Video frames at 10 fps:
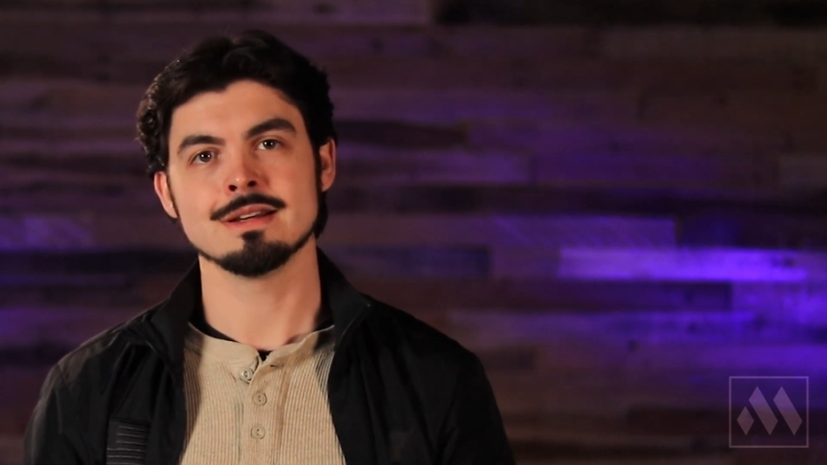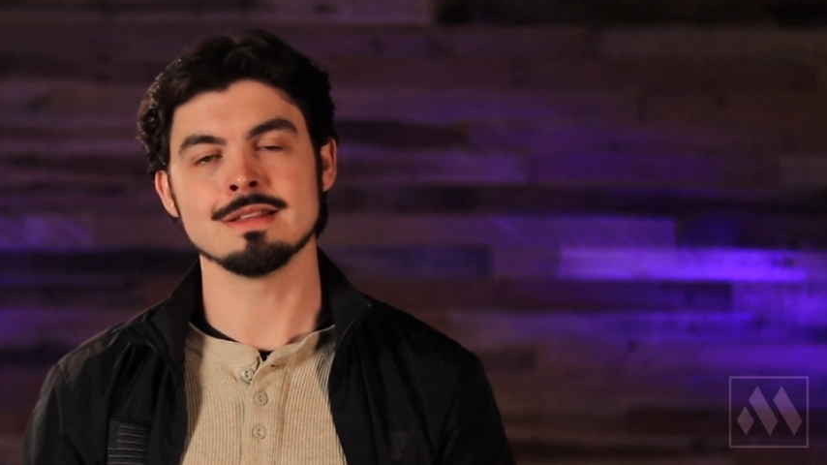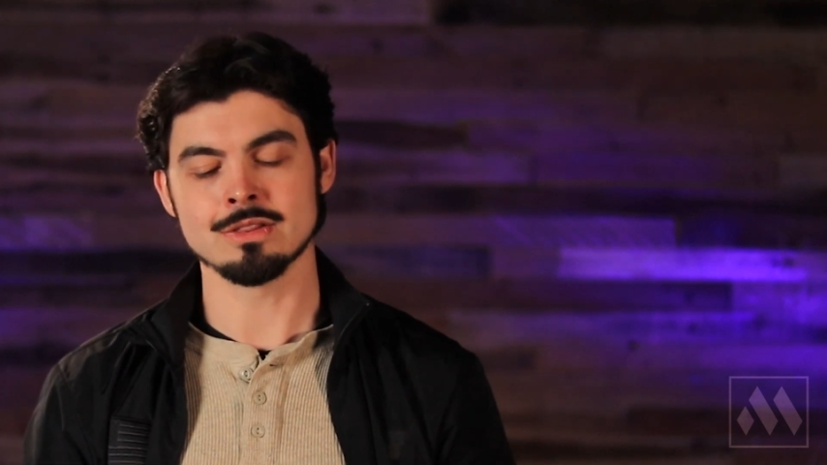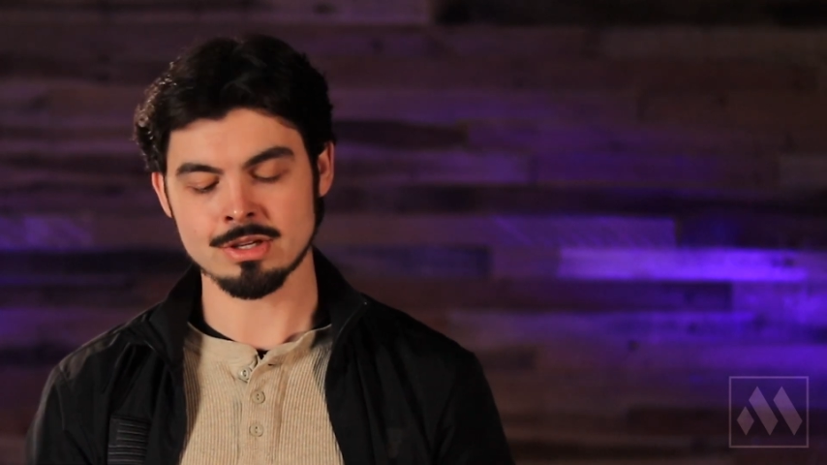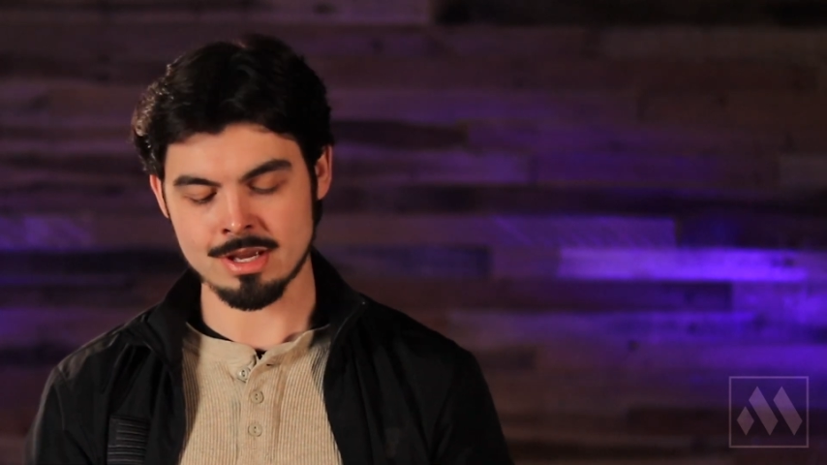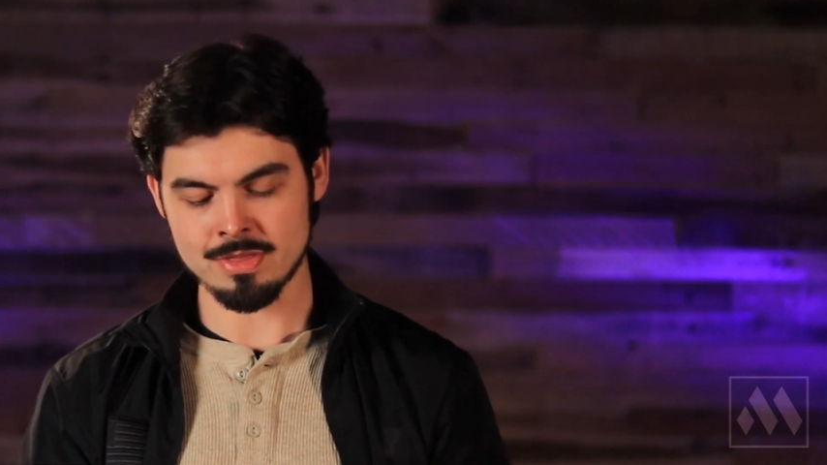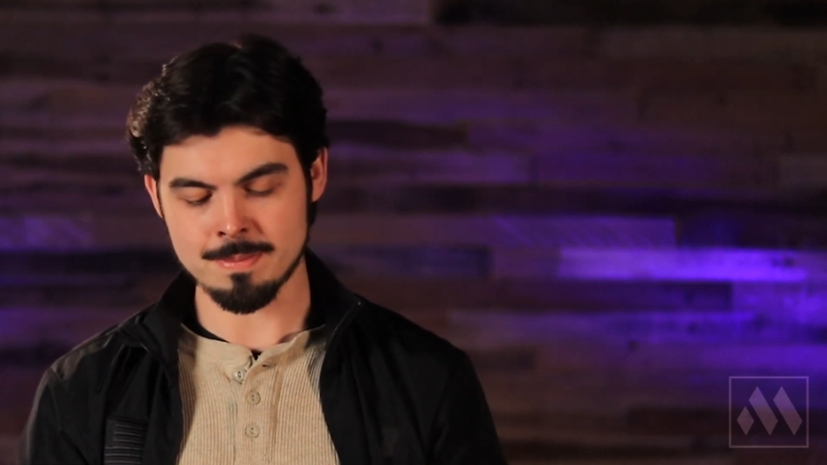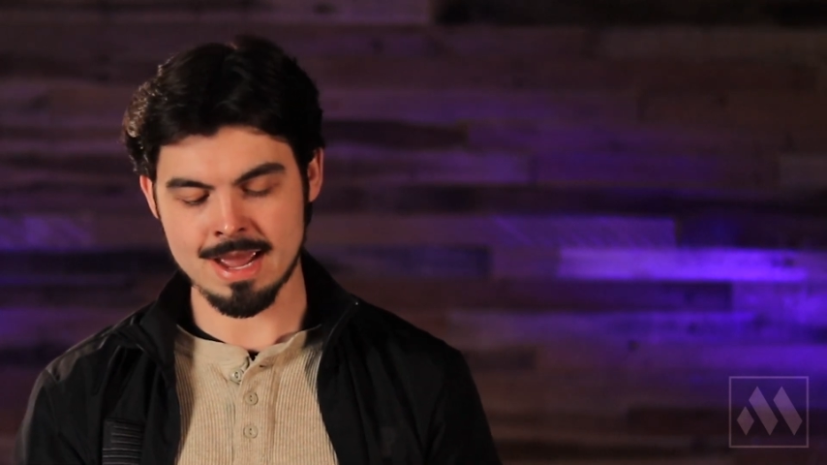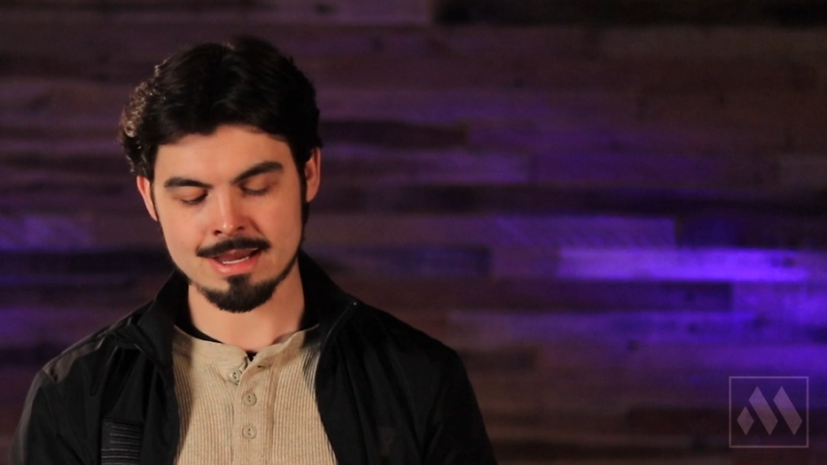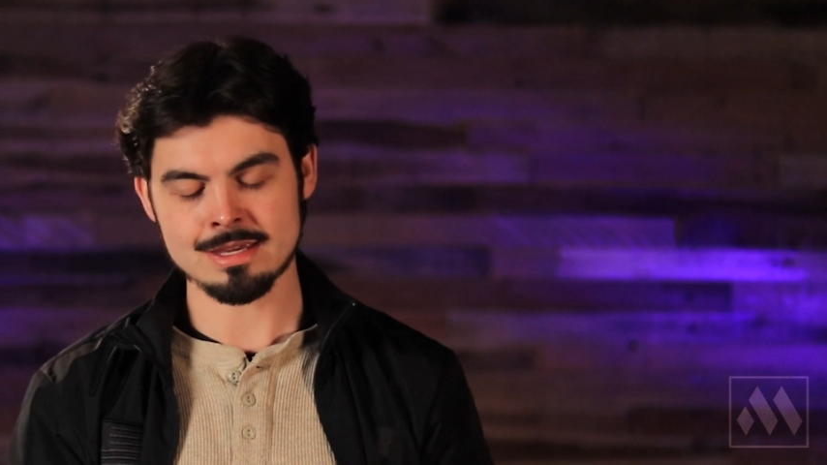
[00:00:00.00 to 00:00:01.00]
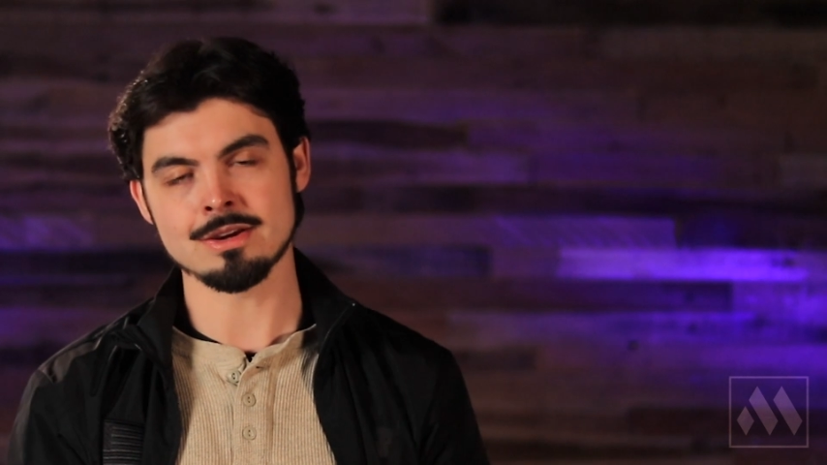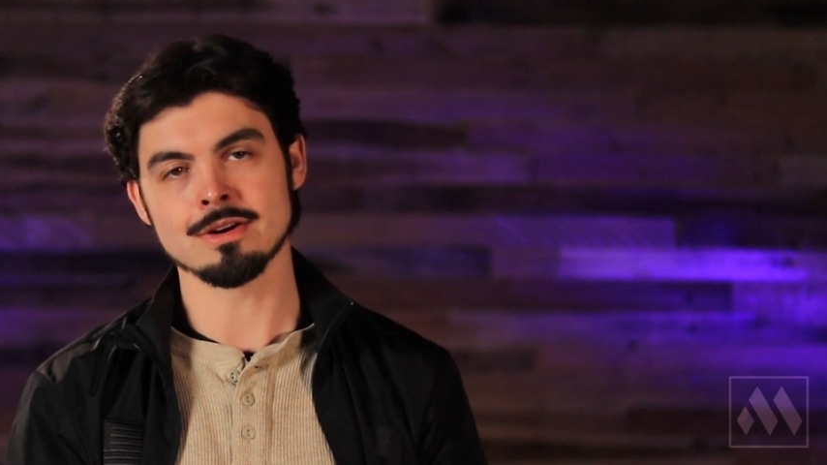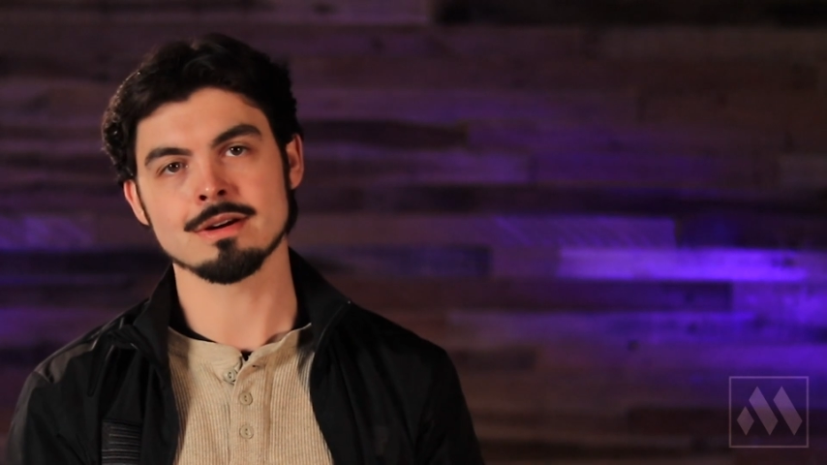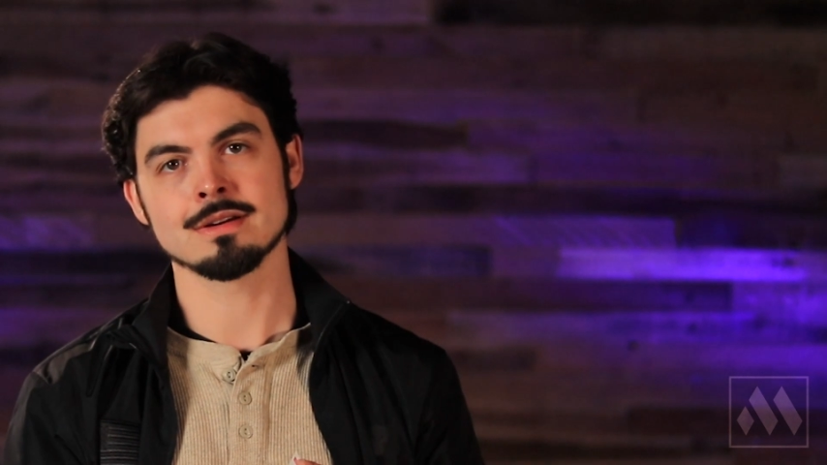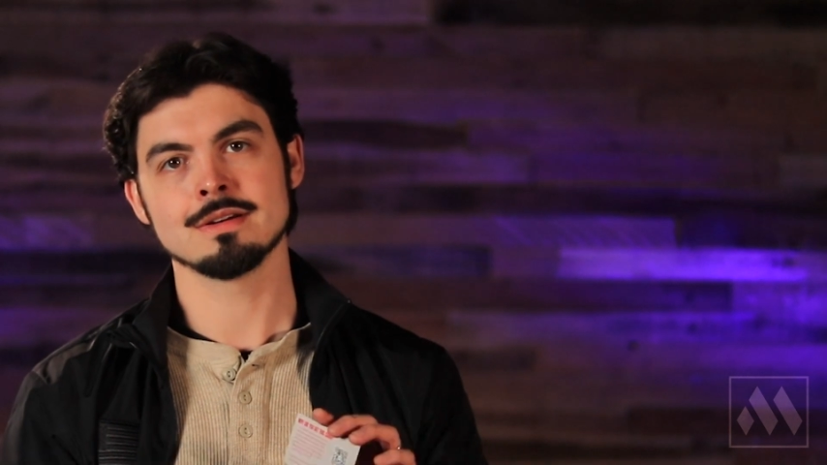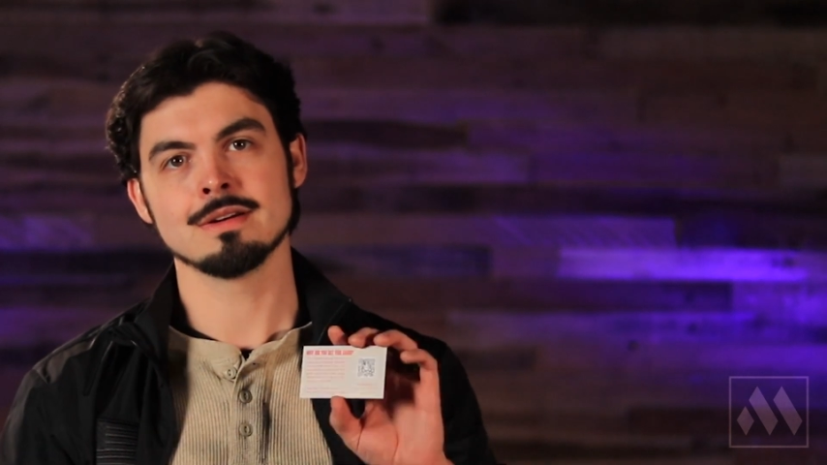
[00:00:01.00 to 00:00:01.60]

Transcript: And they look on the back here